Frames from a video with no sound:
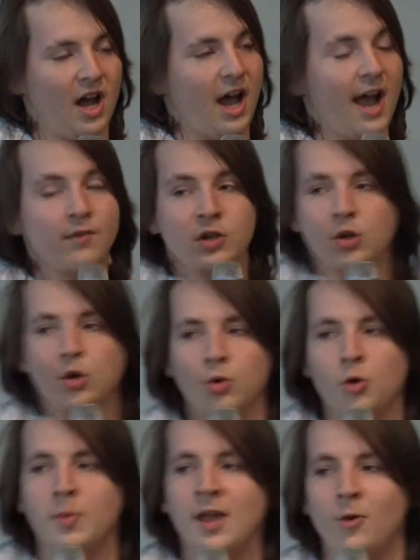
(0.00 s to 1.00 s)
I have a new
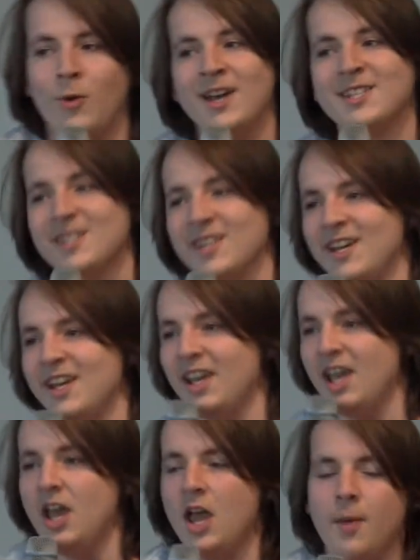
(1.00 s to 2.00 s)
roommate, Wesley.
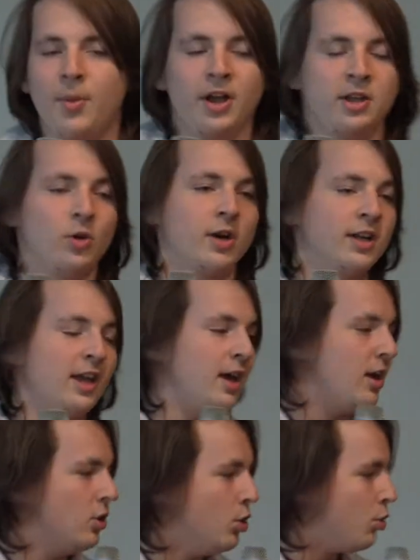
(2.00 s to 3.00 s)
But in order to
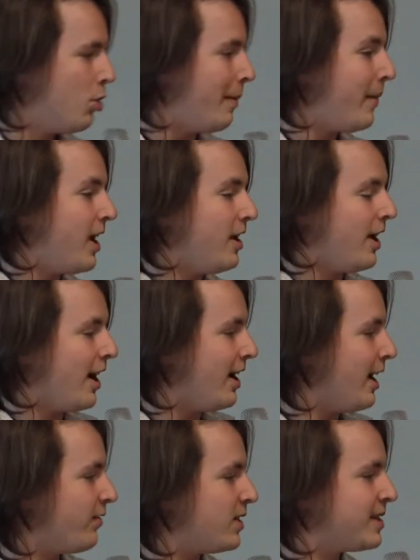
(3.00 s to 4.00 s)
get a new roommate, you
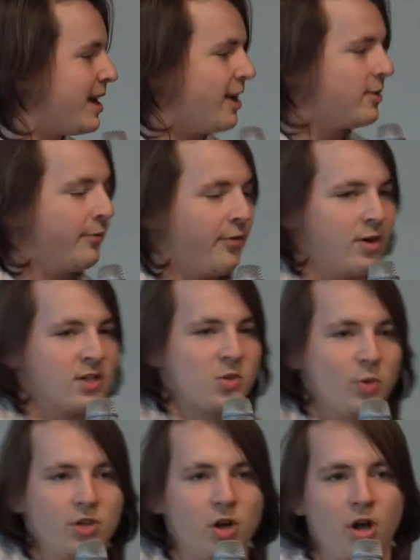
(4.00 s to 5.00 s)
kind of have to scare the first
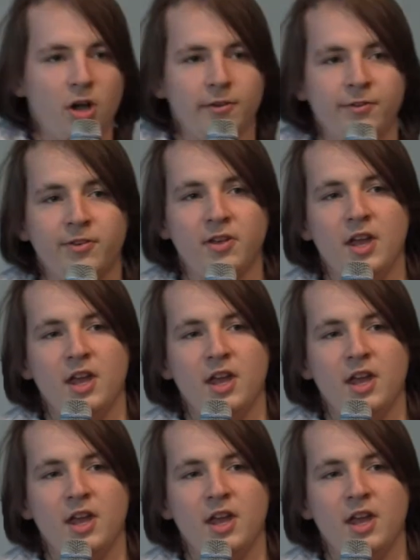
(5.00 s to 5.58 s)
one off.